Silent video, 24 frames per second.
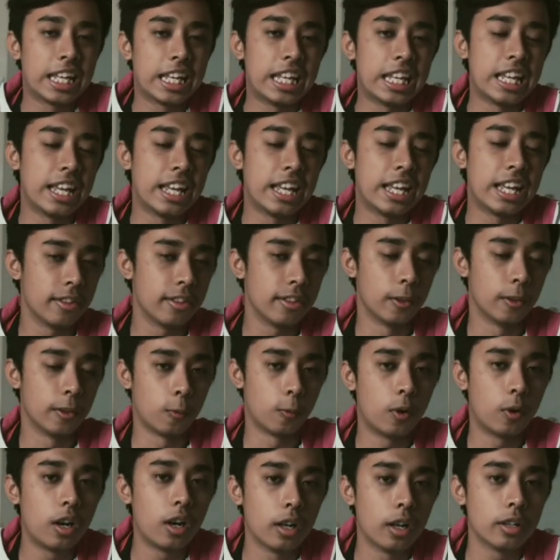is the
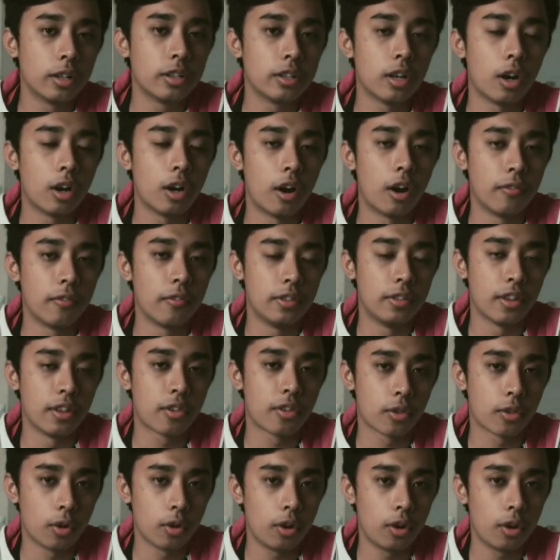one of the
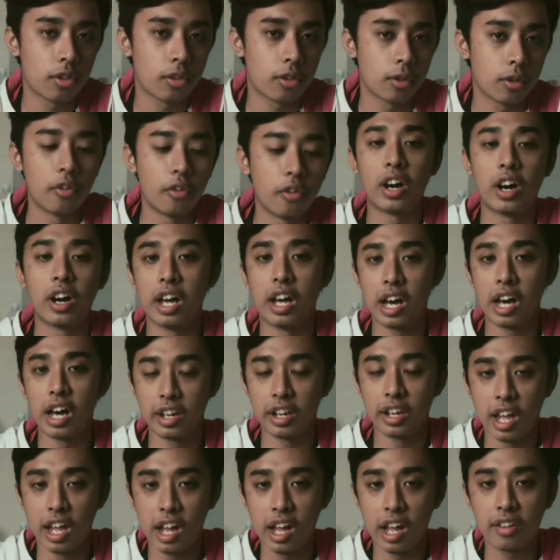source
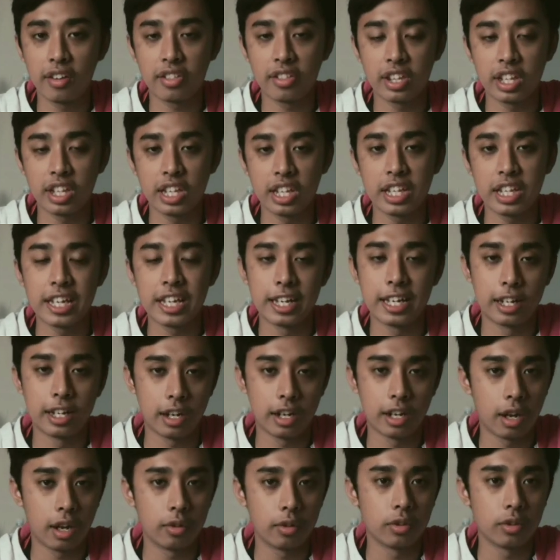unhealthy
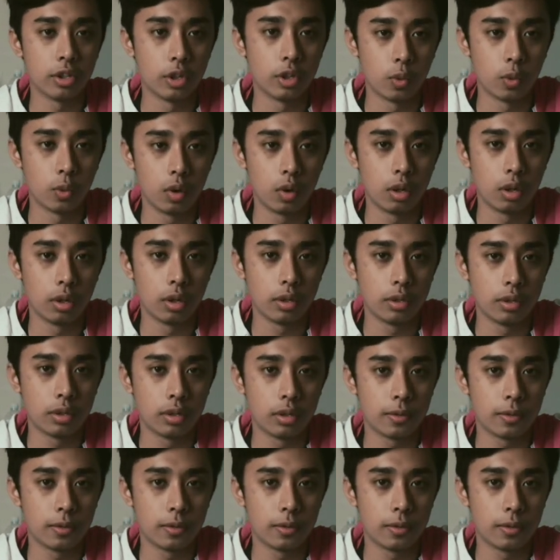around the world.